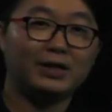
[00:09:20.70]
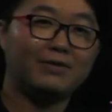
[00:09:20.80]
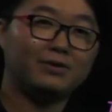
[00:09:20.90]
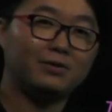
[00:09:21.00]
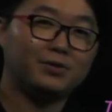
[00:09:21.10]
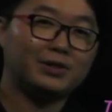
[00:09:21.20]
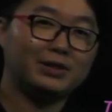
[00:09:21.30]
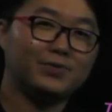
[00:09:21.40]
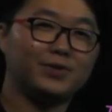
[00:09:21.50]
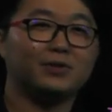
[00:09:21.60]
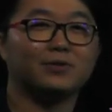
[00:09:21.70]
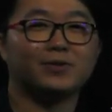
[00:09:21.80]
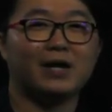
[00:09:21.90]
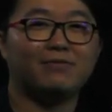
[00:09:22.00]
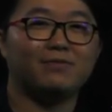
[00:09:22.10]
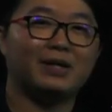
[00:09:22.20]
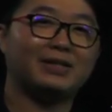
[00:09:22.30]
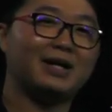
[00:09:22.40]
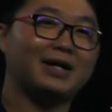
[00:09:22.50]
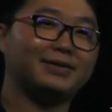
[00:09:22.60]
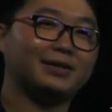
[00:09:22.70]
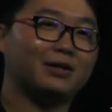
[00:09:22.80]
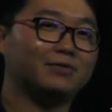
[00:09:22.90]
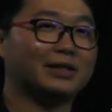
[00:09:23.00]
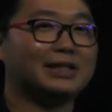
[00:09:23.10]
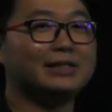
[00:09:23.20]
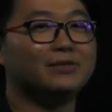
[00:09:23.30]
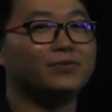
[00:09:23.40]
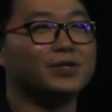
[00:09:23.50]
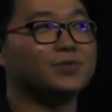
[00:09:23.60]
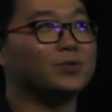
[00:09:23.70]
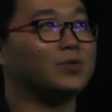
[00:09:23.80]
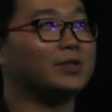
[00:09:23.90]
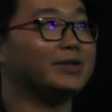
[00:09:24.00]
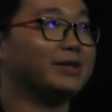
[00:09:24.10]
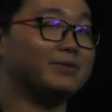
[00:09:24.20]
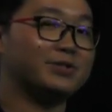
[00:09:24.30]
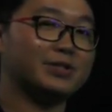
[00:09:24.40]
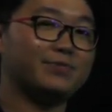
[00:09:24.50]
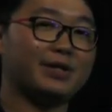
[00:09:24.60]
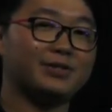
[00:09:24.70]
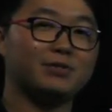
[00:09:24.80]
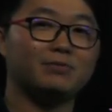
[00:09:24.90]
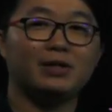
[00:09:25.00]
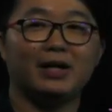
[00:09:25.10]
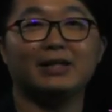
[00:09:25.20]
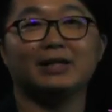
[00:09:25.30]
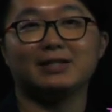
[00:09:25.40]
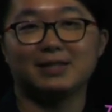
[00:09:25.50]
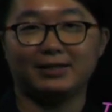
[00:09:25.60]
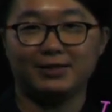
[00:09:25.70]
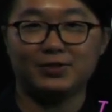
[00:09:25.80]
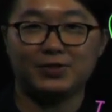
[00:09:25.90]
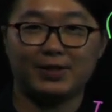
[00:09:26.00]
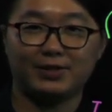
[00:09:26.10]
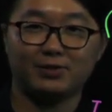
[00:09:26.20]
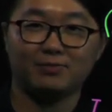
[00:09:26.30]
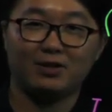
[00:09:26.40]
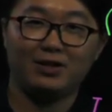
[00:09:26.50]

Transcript: after watching this video, you have a better idea of the key difference between the emission spectrum and the excitation spectrum,